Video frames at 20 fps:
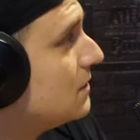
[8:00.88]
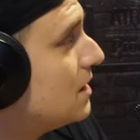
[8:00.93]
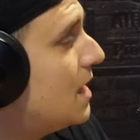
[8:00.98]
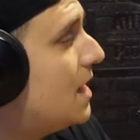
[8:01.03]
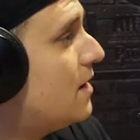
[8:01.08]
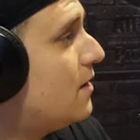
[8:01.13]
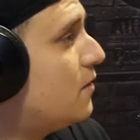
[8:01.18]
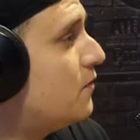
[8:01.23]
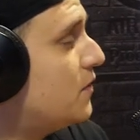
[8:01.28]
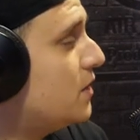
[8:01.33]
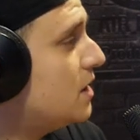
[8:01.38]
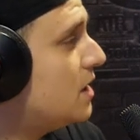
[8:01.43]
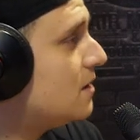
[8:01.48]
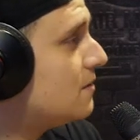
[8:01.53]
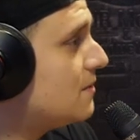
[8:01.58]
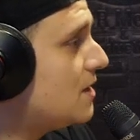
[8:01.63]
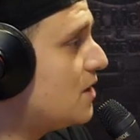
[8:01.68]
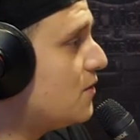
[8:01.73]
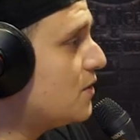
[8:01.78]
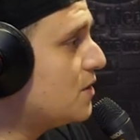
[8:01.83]
of a
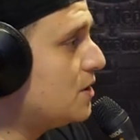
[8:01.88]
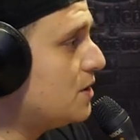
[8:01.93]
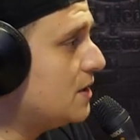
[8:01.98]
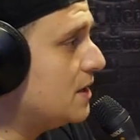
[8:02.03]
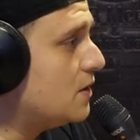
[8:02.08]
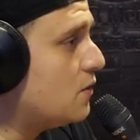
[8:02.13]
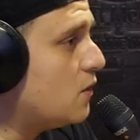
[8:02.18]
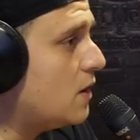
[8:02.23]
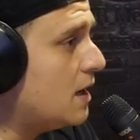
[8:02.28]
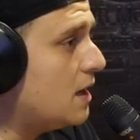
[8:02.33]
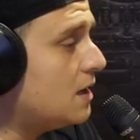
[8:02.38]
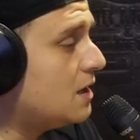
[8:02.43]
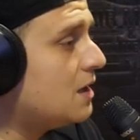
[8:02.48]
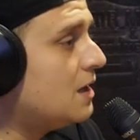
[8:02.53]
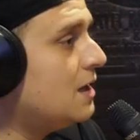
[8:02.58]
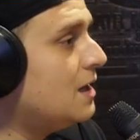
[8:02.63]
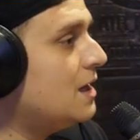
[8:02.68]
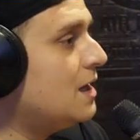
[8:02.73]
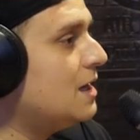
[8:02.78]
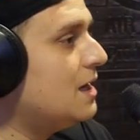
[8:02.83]
young Mayweather in a way.
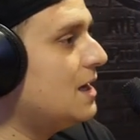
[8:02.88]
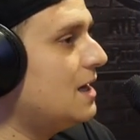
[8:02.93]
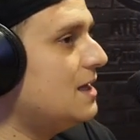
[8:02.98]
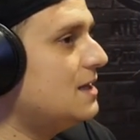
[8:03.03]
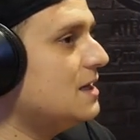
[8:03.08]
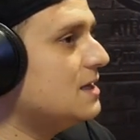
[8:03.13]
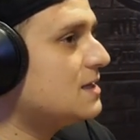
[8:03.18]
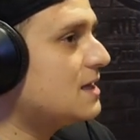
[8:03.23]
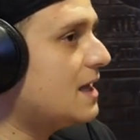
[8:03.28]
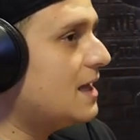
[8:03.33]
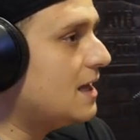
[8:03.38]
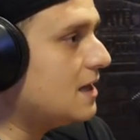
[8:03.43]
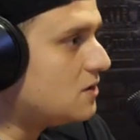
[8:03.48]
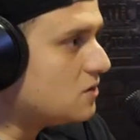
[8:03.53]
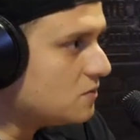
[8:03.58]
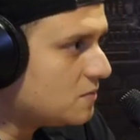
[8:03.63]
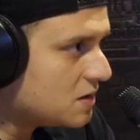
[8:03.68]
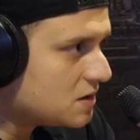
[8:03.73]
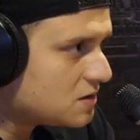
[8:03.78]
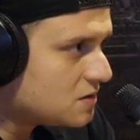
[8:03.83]
He does get hit
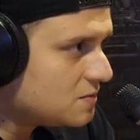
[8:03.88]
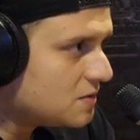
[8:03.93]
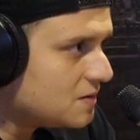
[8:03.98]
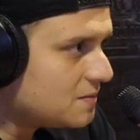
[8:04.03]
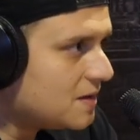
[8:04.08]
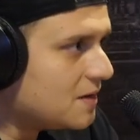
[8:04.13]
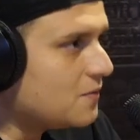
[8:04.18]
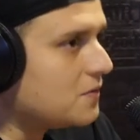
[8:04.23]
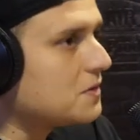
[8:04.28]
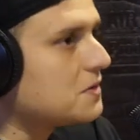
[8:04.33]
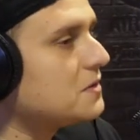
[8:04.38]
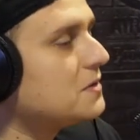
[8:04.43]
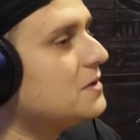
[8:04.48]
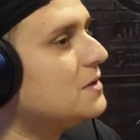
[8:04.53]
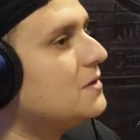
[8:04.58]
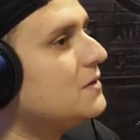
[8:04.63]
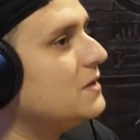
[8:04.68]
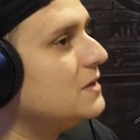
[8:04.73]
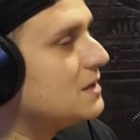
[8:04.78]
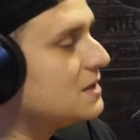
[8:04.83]
too much to be a
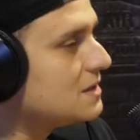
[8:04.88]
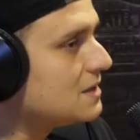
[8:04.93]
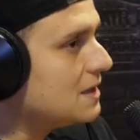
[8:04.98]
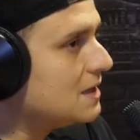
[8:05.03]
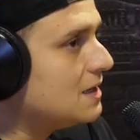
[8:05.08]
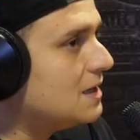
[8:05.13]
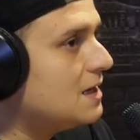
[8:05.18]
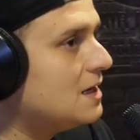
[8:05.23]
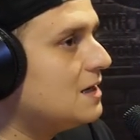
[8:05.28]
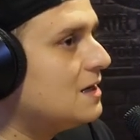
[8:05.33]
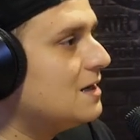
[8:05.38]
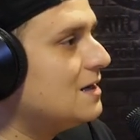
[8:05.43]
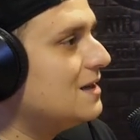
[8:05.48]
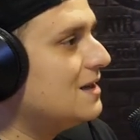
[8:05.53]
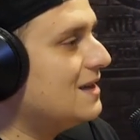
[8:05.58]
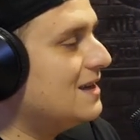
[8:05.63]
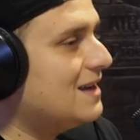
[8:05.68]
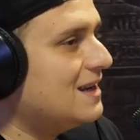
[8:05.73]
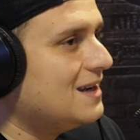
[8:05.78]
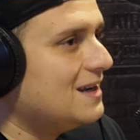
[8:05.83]
Mayweather, he does get,
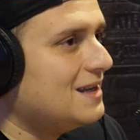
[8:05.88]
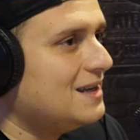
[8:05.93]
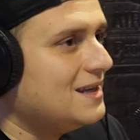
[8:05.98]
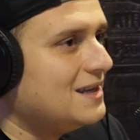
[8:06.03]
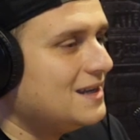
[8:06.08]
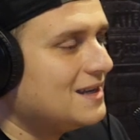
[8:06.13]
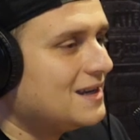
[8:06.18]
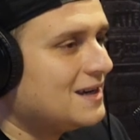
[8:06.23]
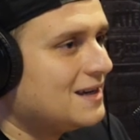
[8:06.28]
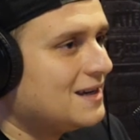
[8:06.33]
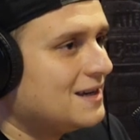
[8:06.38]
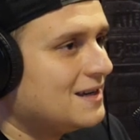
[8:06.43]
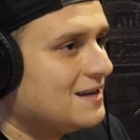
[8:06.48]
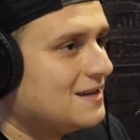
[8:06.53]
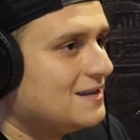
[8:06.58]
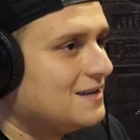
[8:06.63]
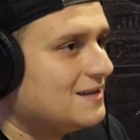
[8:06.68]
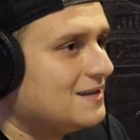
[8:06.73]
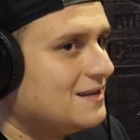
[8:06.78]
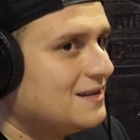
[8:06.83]
and
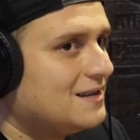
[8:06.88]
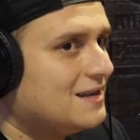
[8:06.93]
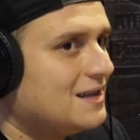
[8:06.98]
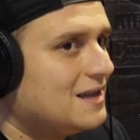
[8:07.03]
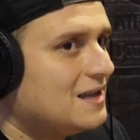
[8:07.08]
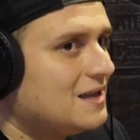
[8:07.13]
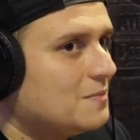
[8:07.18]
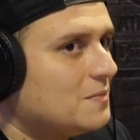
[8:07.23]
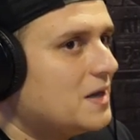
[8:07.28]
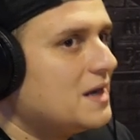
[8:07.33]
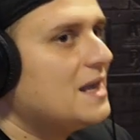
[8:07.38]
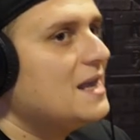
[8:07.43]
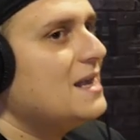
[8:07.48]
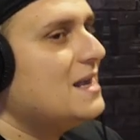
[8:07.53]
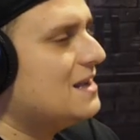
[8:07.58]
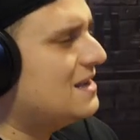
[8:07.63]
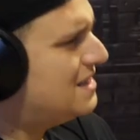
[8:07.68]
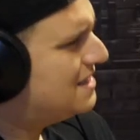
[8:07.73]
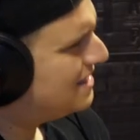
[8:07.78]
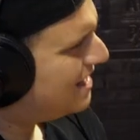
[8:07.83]
but
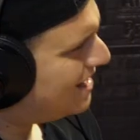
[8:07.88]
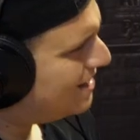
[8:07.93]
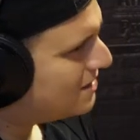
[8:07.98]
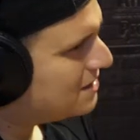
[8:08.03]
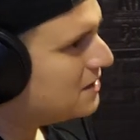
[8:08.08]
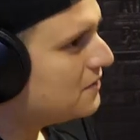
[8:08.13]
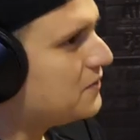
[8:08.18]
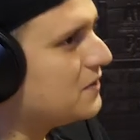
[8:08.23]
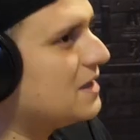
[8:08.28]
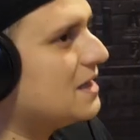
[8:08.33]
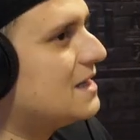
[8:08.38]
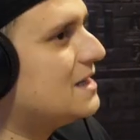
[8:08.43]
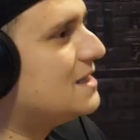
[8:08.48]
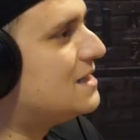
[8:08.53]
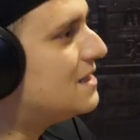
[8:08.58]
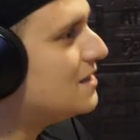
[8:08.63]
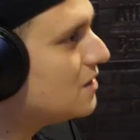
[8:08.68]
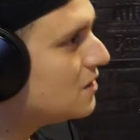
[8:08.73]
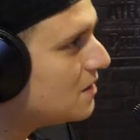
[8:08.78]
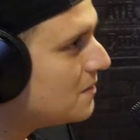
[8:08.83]
his style is different. Like, he's
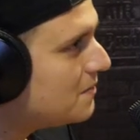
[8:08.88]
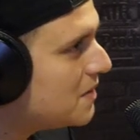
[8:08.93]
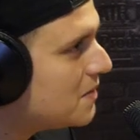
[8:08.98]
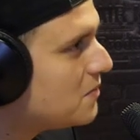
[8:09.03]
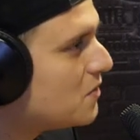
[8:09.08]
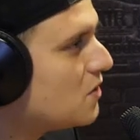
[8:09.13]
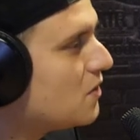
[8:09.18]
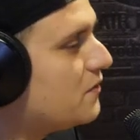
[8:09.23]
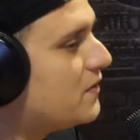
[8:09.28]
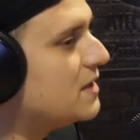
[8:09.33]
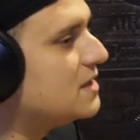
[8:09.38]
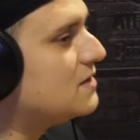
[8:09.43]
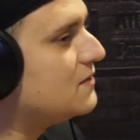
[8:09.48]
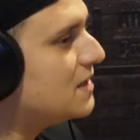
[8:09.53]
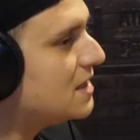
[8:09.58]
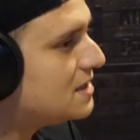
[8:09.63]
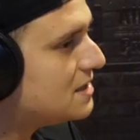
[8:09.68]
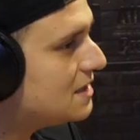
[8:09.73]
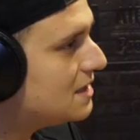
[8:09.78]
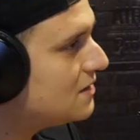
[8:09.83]
still a bit more offensive.
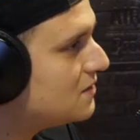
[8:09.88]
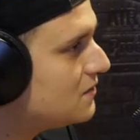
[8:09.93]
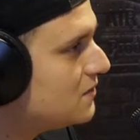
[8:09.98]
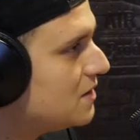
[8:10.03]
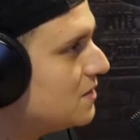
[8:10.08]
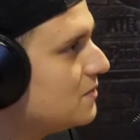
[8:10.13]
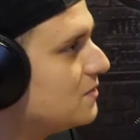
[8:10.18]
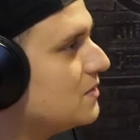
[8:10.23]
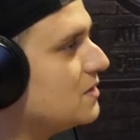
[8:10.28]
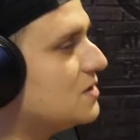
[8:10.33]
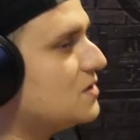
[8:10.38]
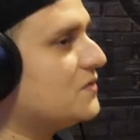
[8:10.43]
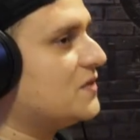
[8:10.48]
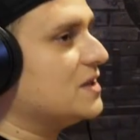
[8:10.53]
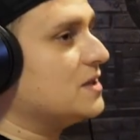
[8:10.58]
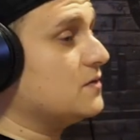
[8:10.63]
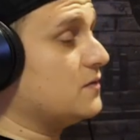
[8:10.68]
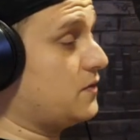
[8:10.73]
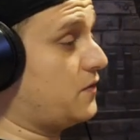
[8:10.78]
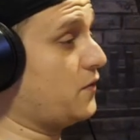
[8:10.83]
Yesterday he was very much
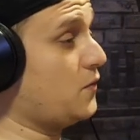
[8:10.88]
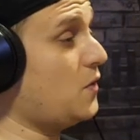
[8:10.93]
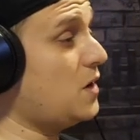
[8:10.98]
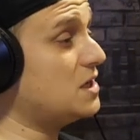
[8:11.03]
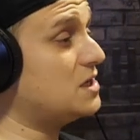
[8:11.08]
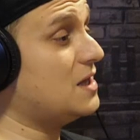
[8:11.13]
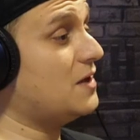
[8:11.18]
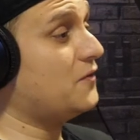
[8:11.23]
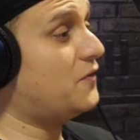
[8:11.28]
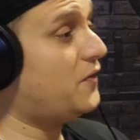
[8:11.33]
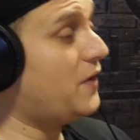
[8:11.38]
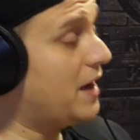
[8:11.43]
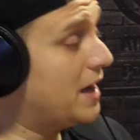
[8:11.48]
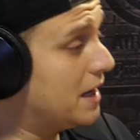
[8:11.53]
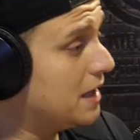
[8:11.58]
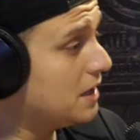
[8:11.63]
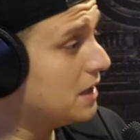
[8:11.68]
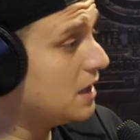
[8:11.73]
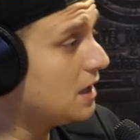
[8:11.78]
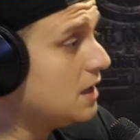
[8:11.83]
offensive. If you watch that
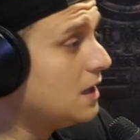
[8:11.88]
fight